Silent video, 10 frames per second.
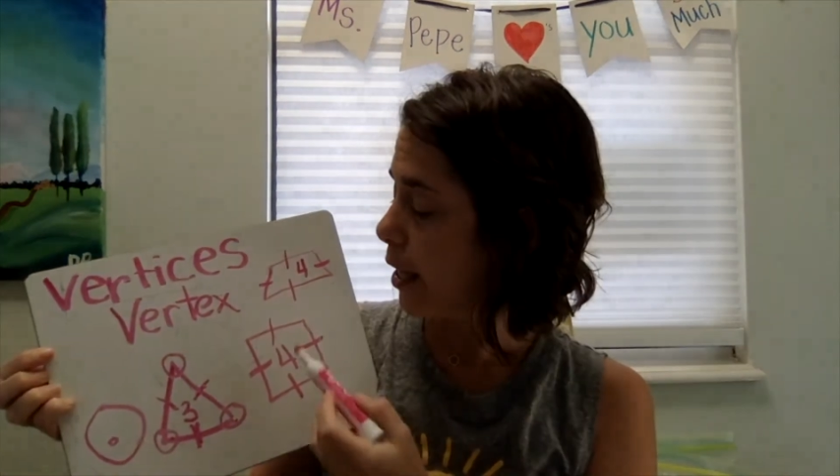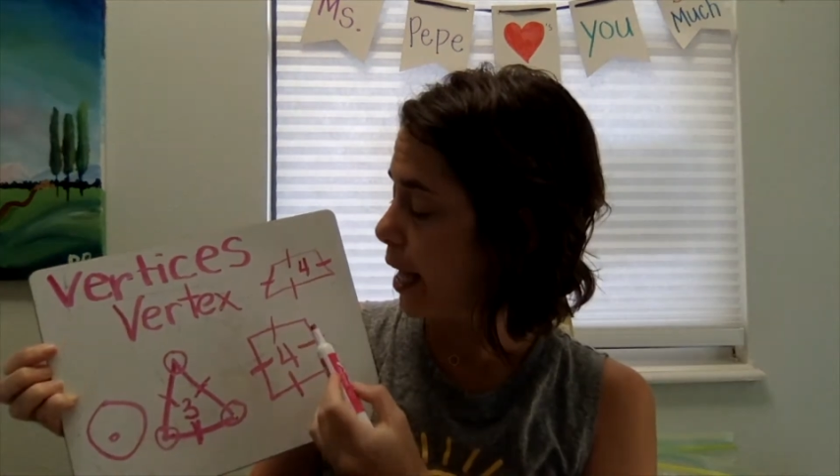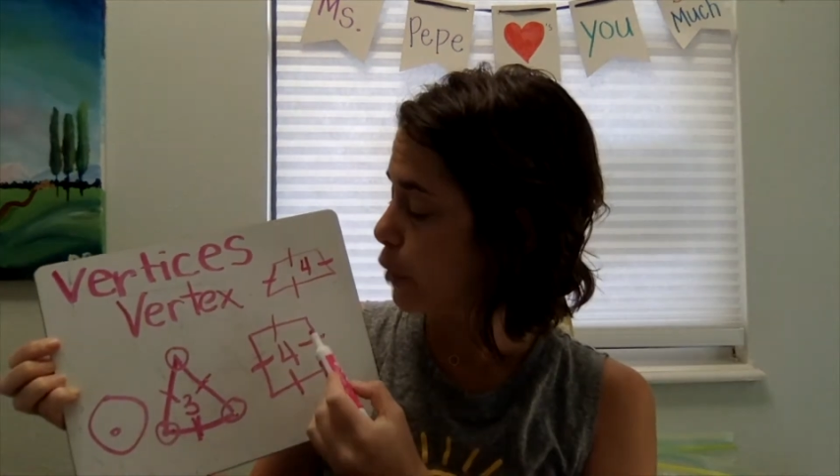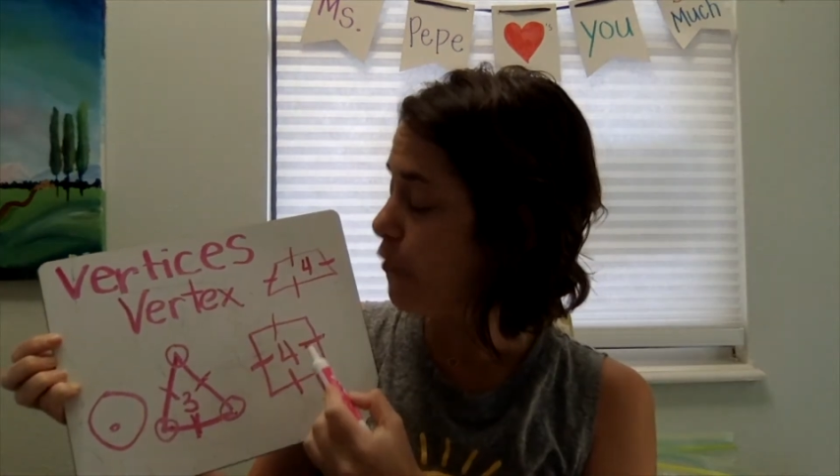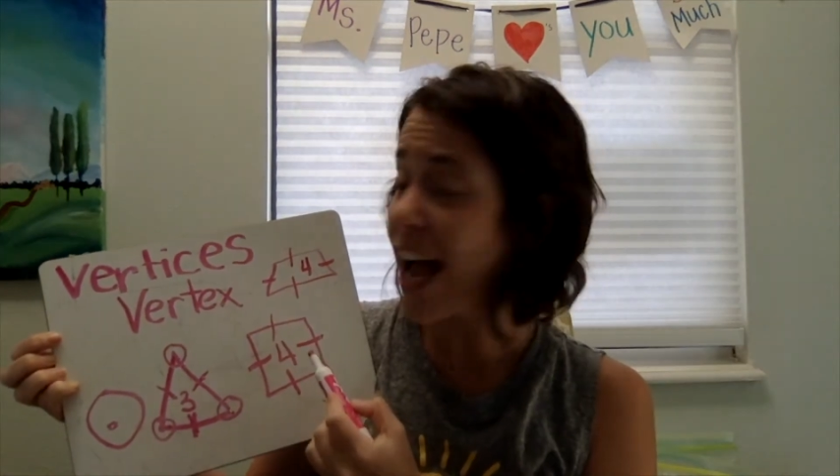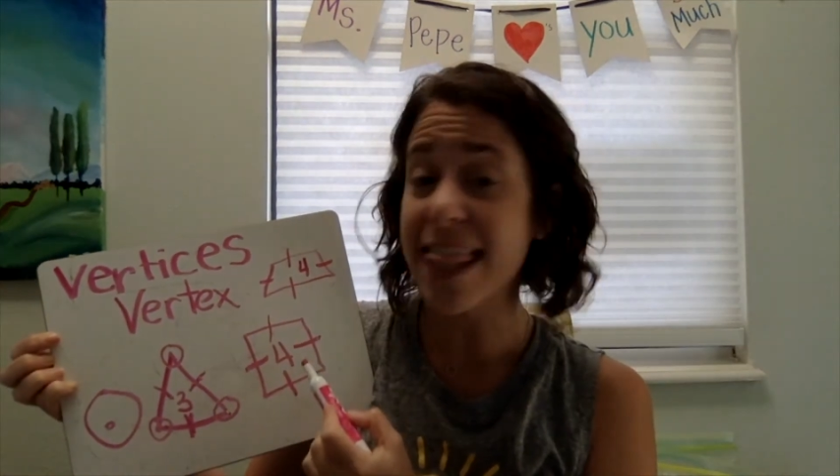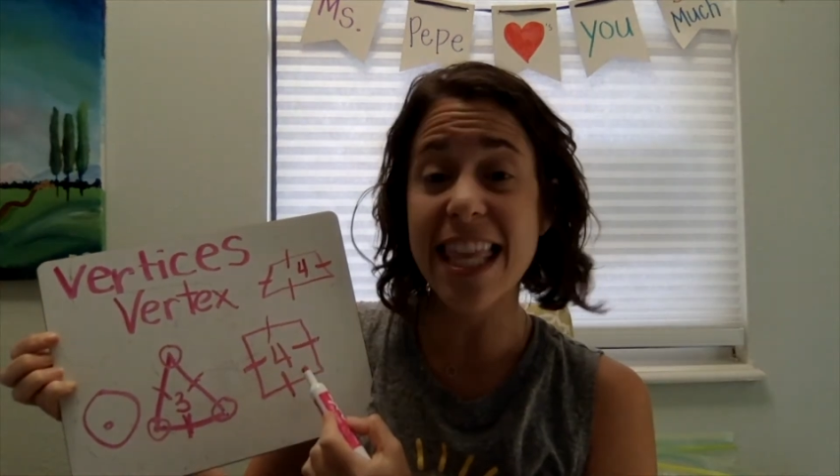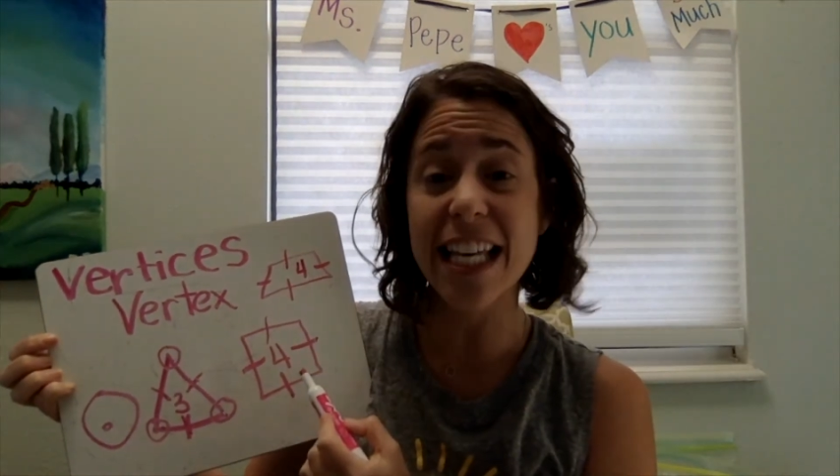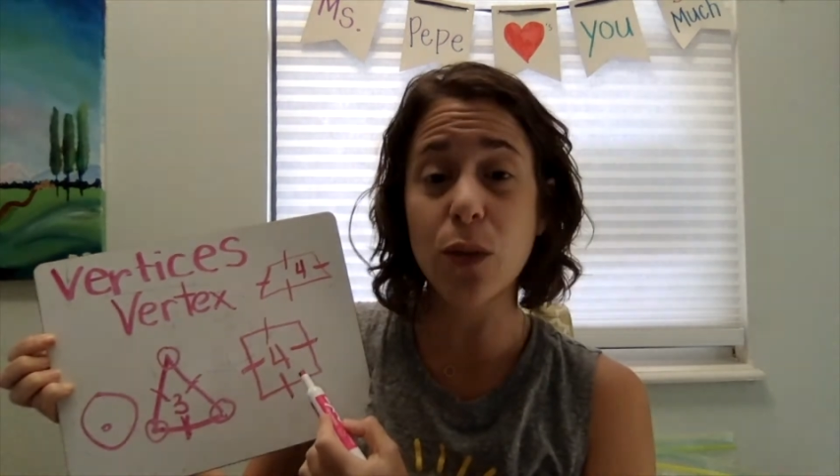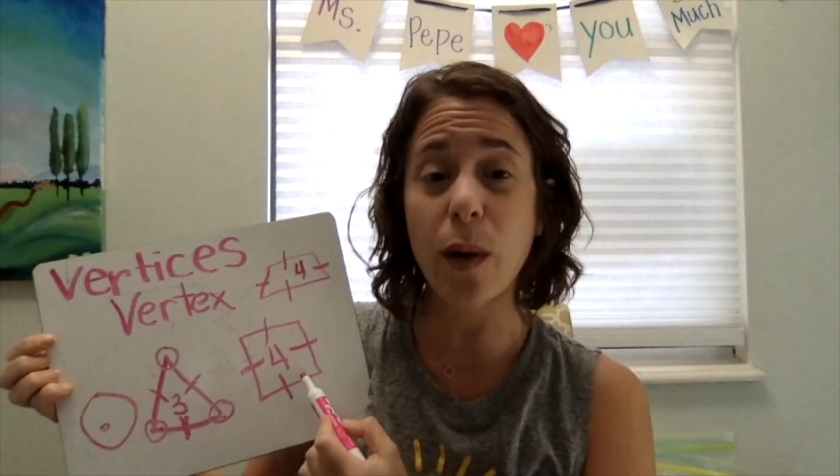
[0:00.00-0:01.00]
Let's find
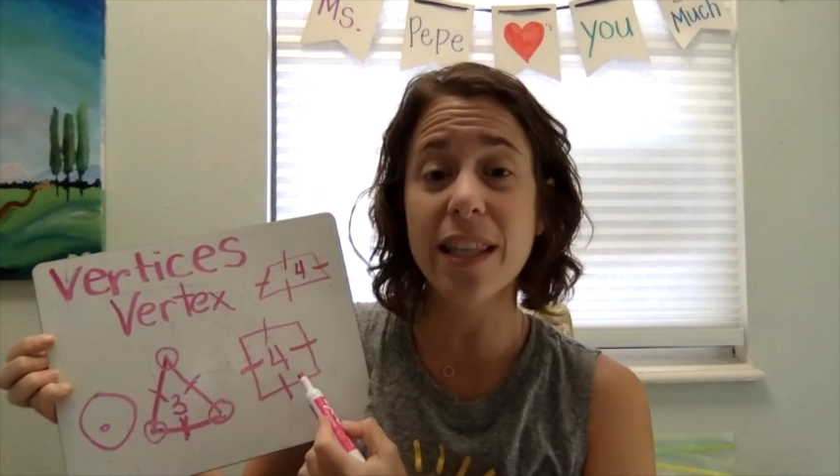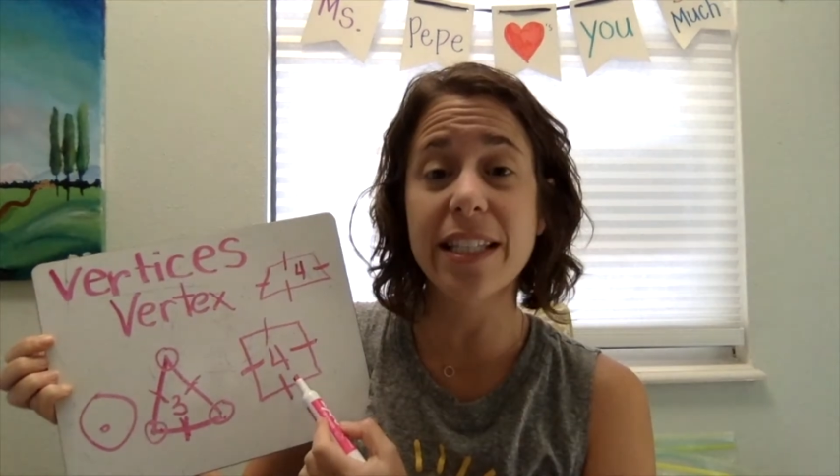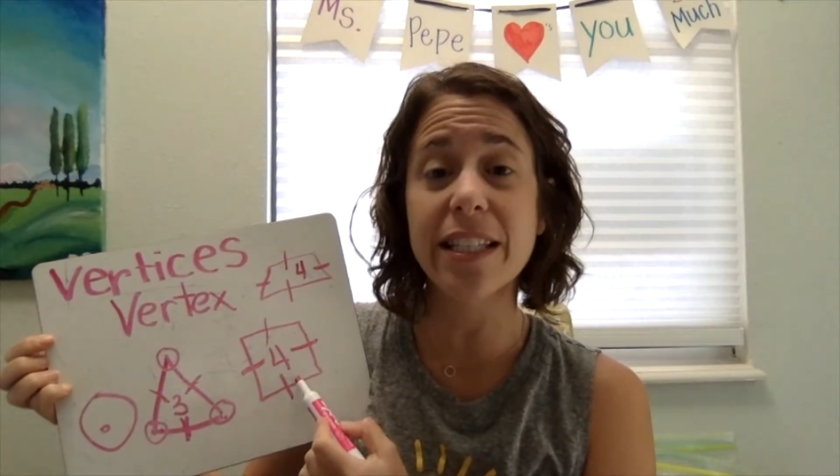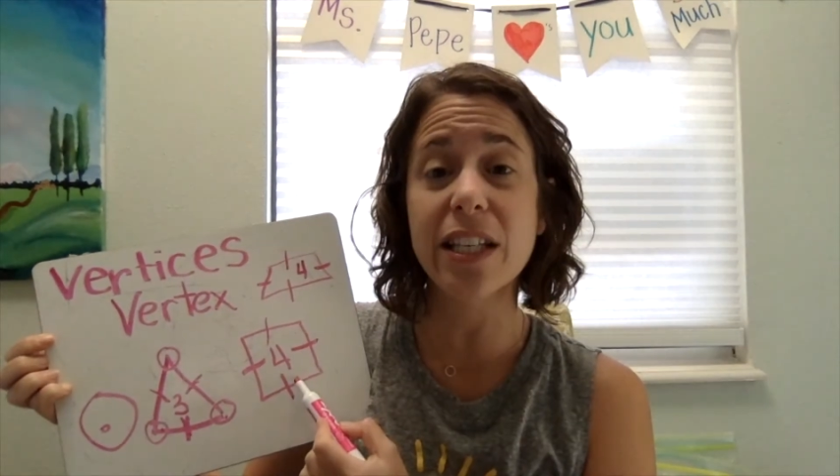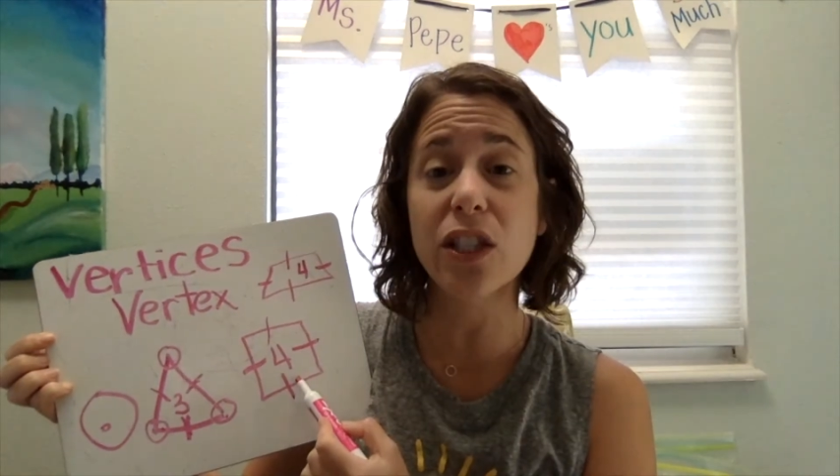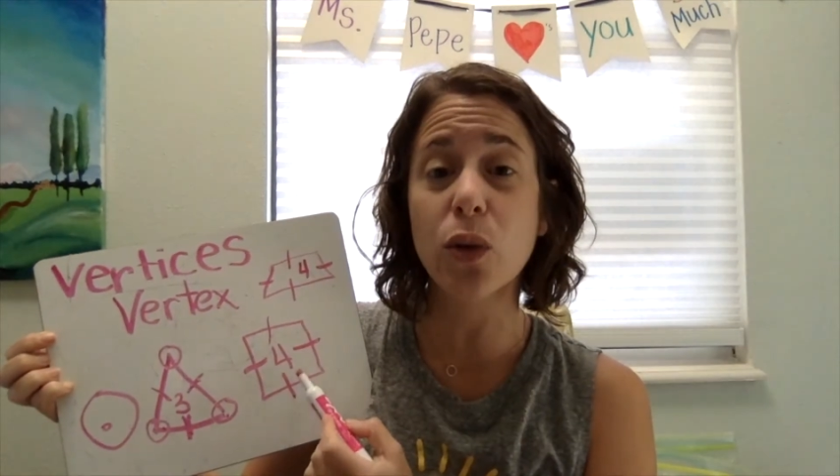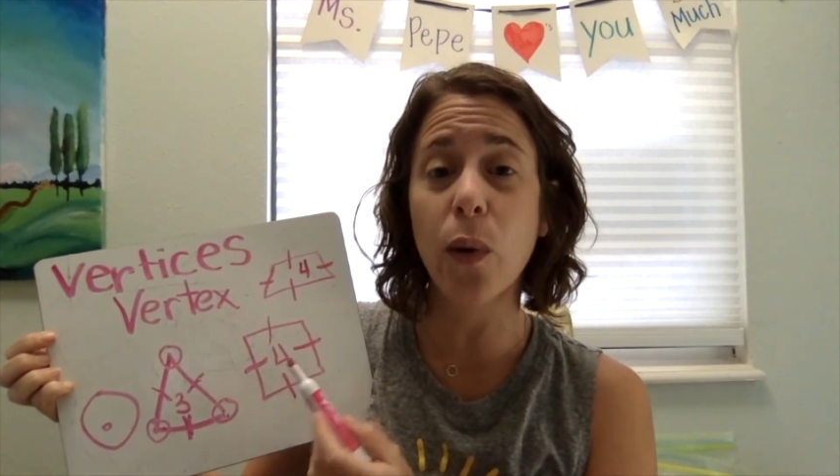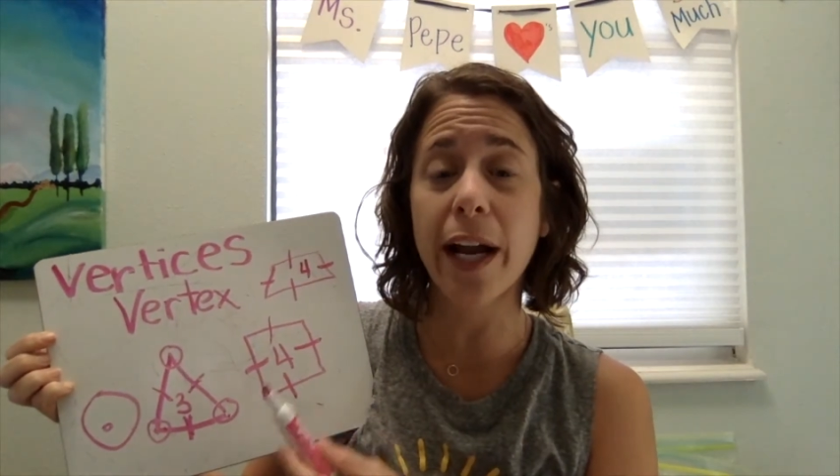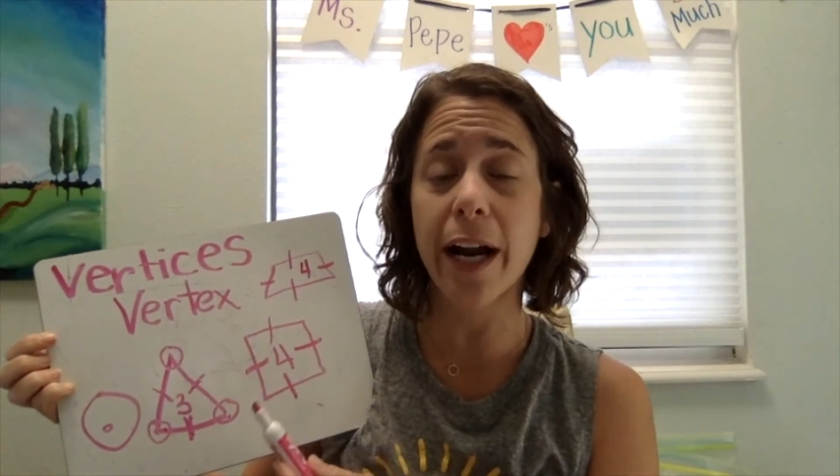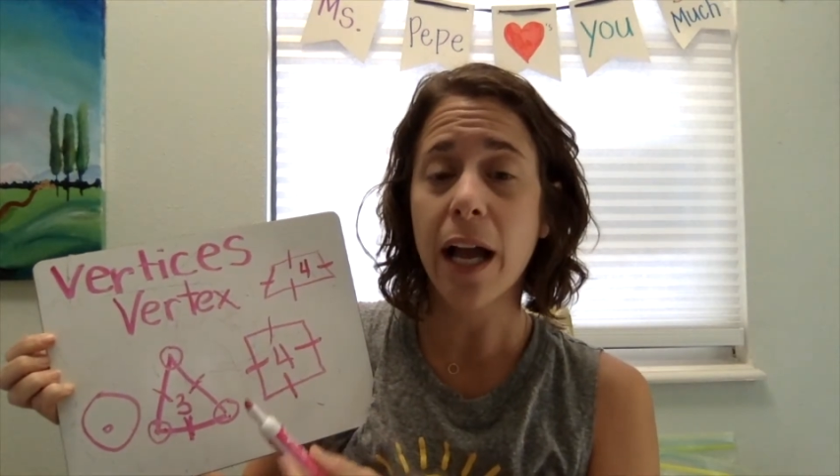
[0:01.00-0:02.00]
this one. This is a
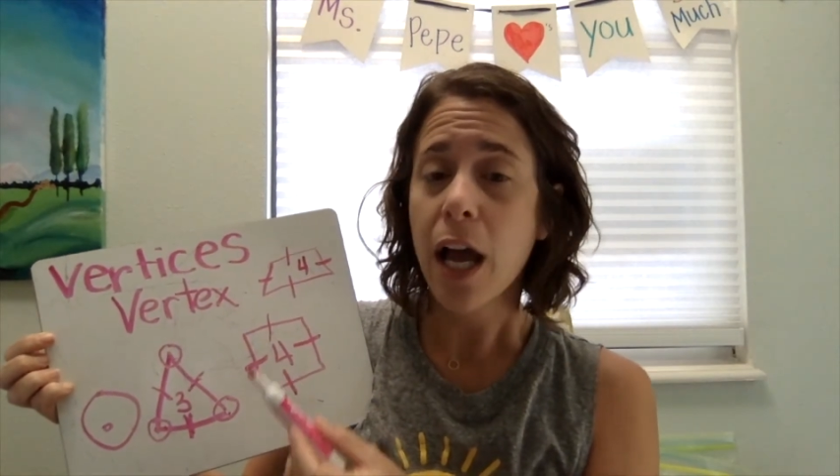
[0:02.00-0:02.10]
square.